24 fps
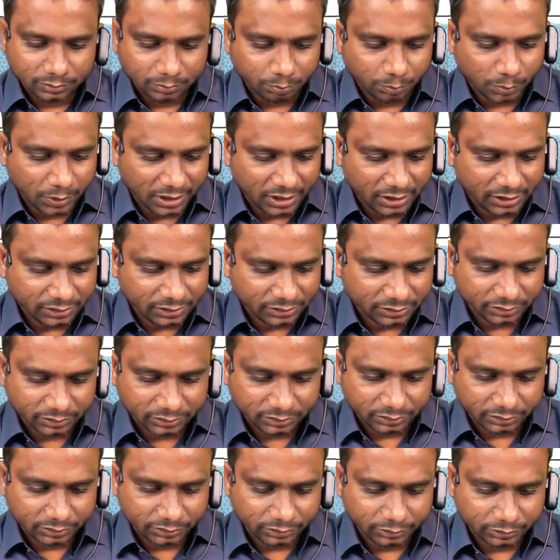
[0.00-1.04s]
less
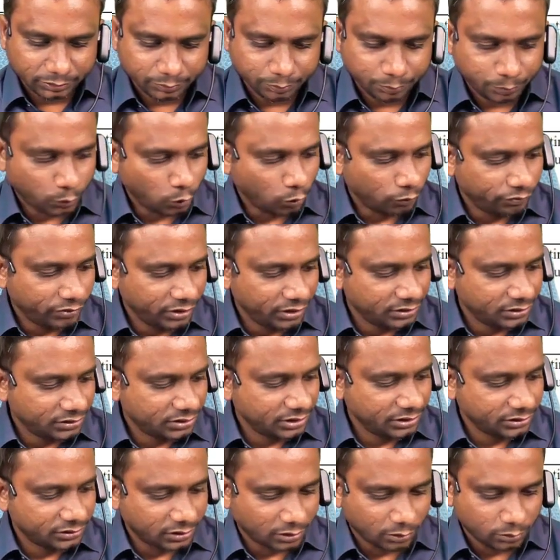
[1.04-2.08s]
profit
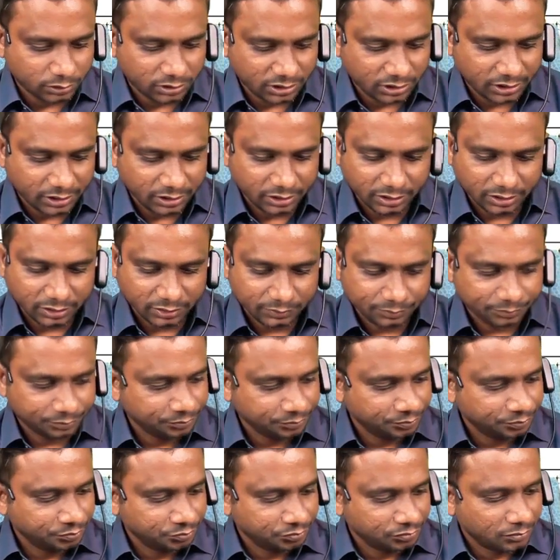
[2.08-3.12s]
6,000
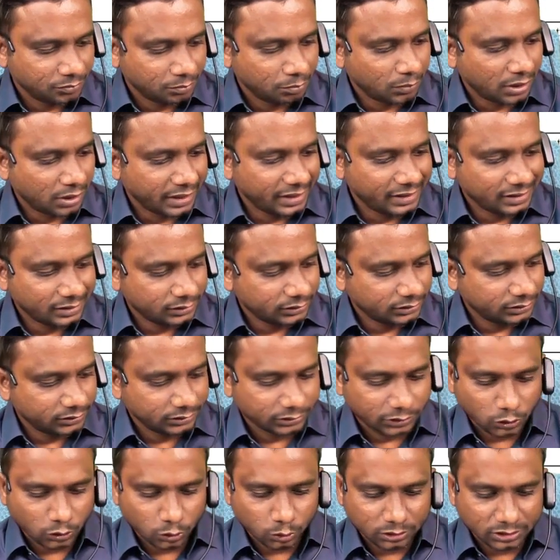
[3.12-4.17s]
minus
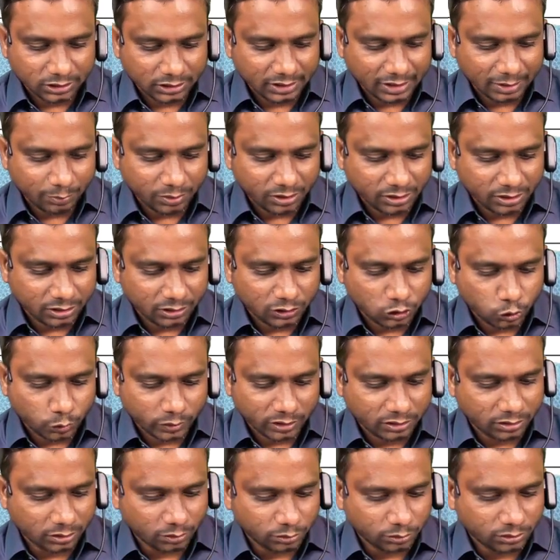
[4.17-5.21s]
closing capital
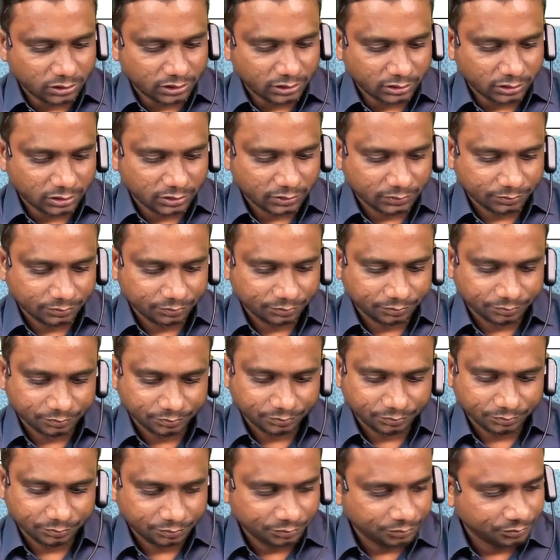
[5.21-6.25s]
12,000.
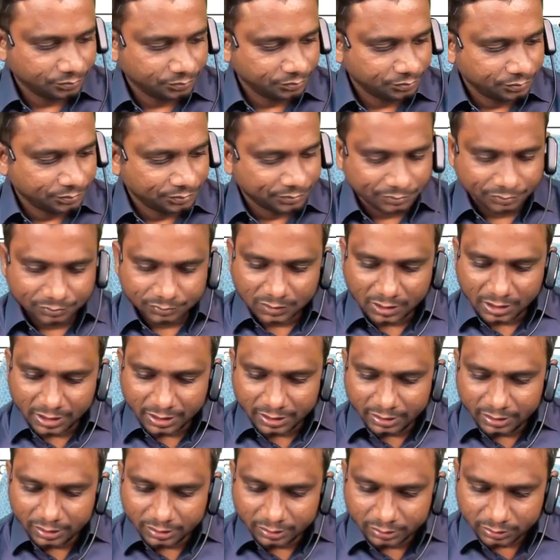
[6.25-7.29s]

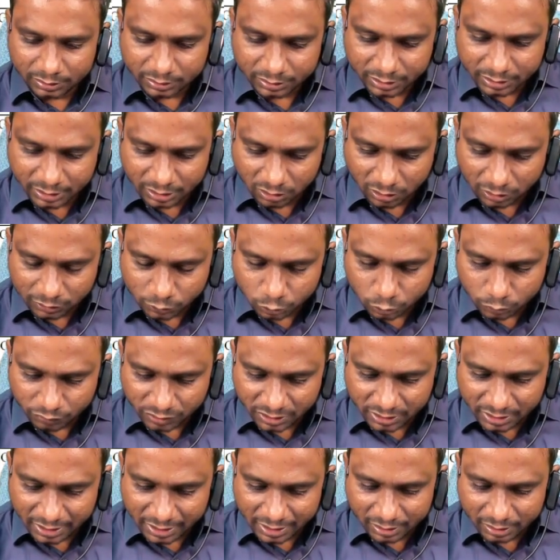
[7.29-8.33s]
And here also we
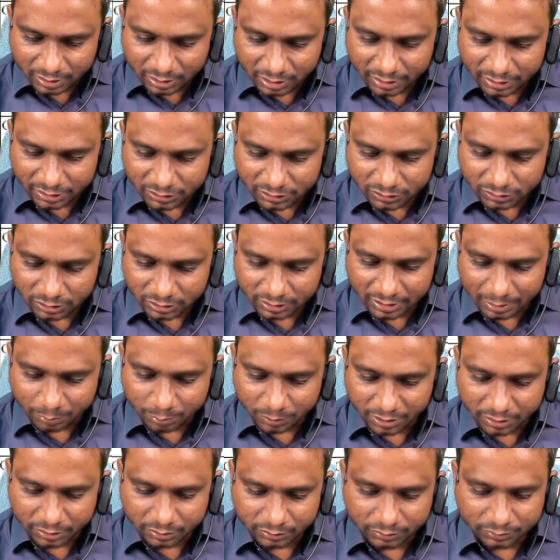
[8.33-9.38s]
add additional
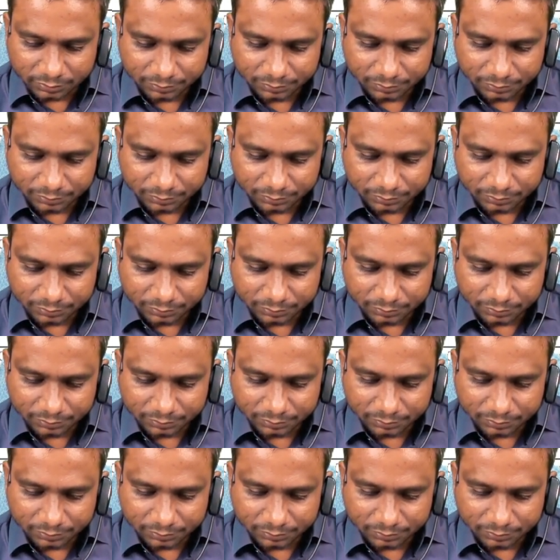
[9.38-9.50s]
capital.